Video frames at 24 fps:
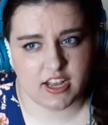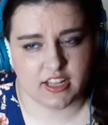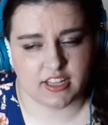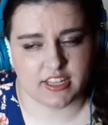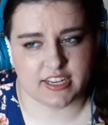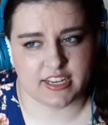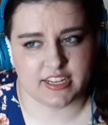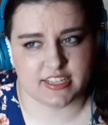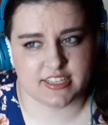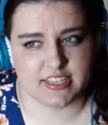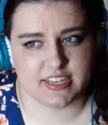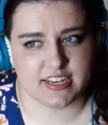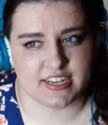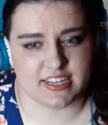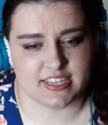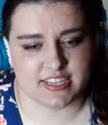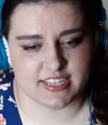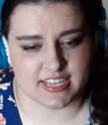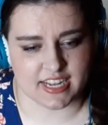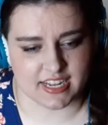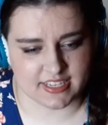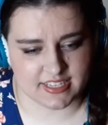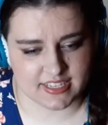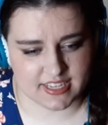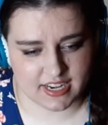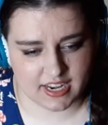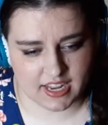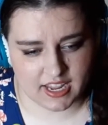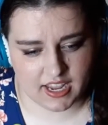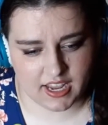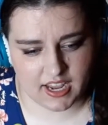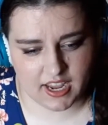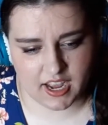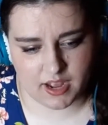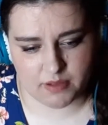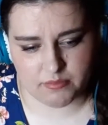Like it's a
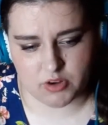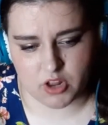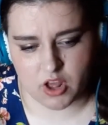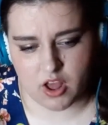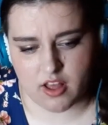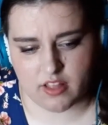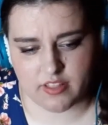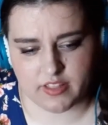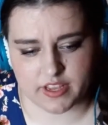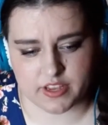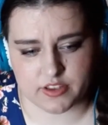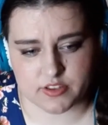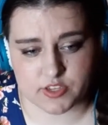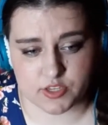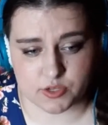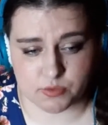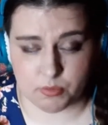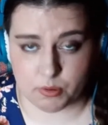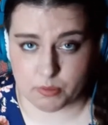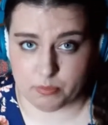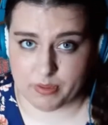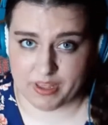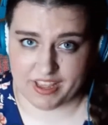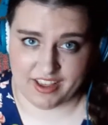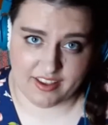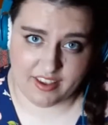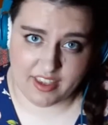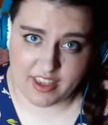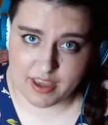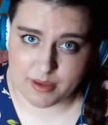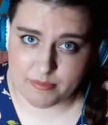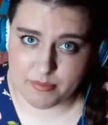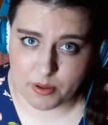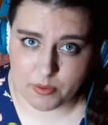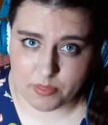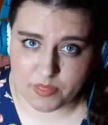necessity. I'm not like super
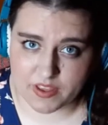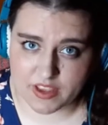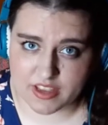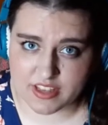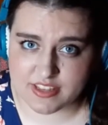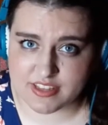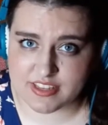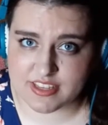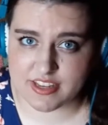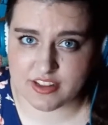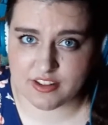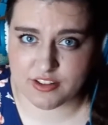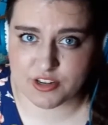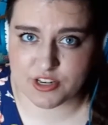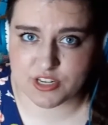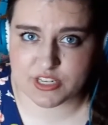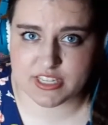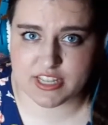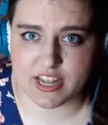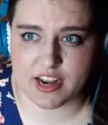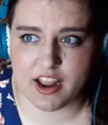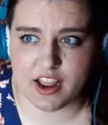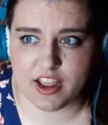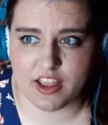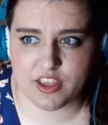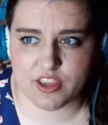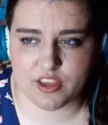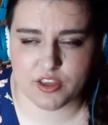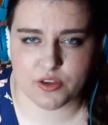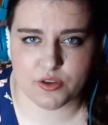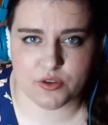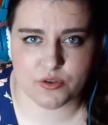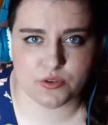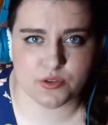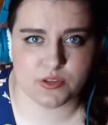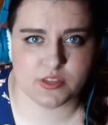picky about the concealers that I
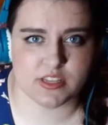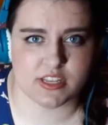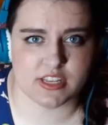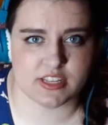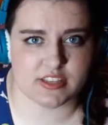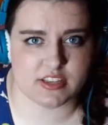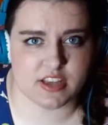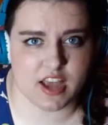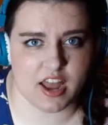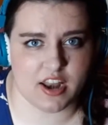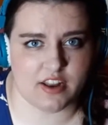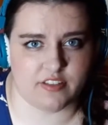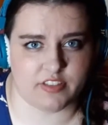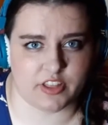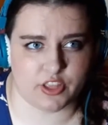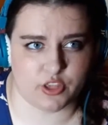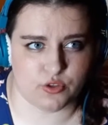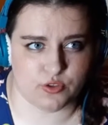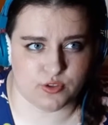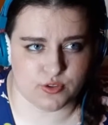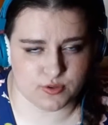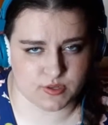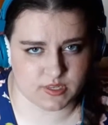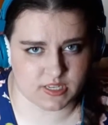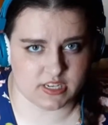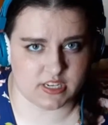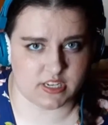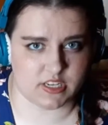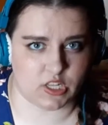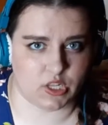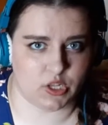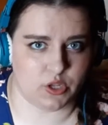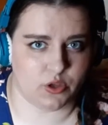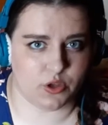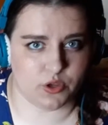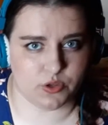use. It's kind of like you use it
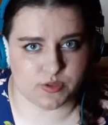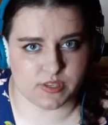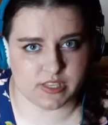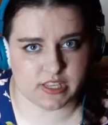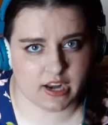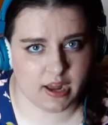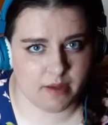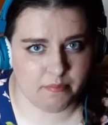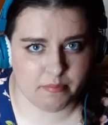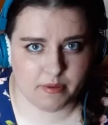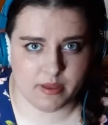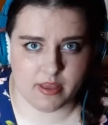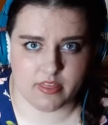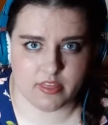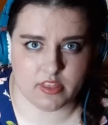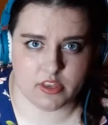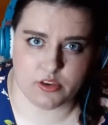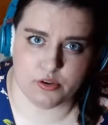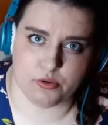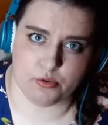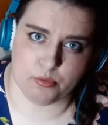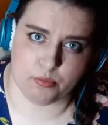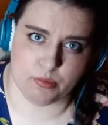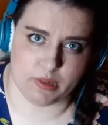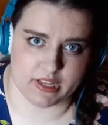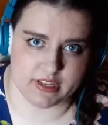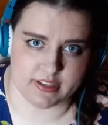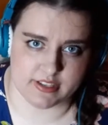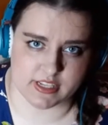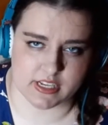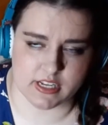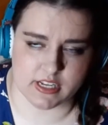until you use it up and then you replace